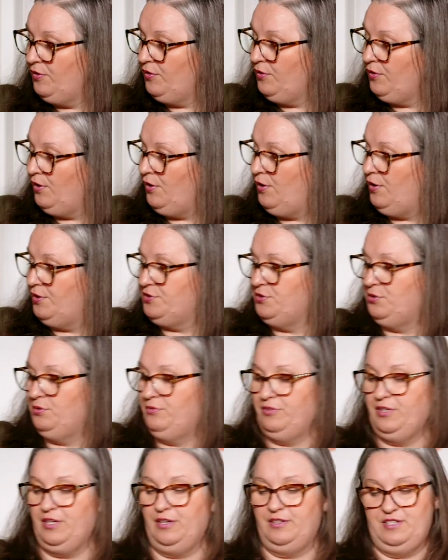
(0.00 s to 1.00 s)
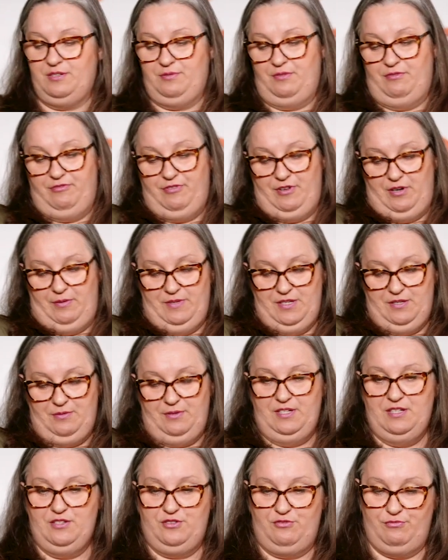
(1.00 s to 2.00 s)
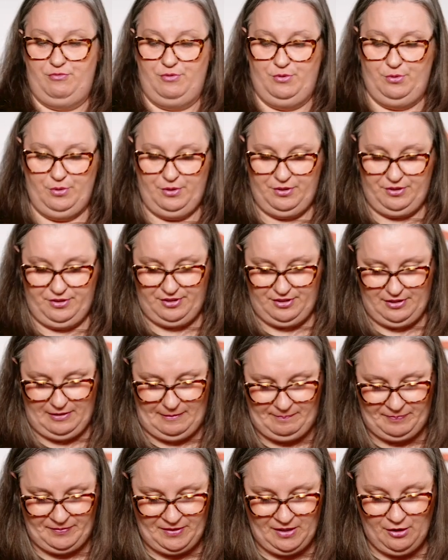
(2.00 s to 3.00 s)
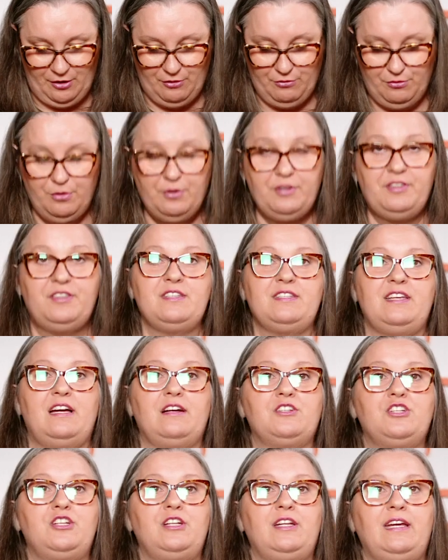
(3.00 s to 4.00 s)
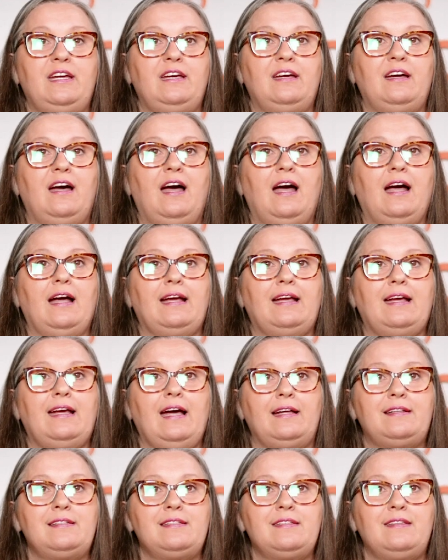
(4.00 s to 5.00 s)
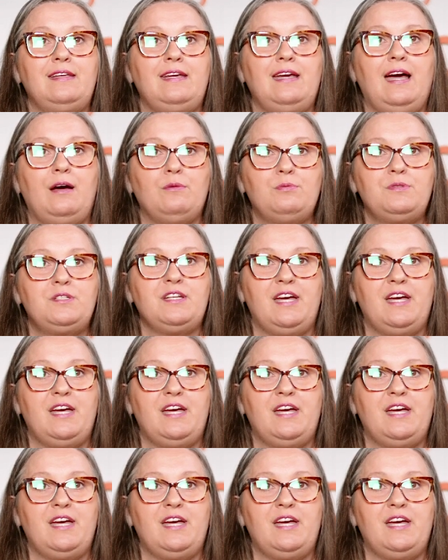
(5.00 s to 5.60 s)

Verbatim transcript: got, who have we got this one from? This one is Ruth. Ruth has actually cut the outer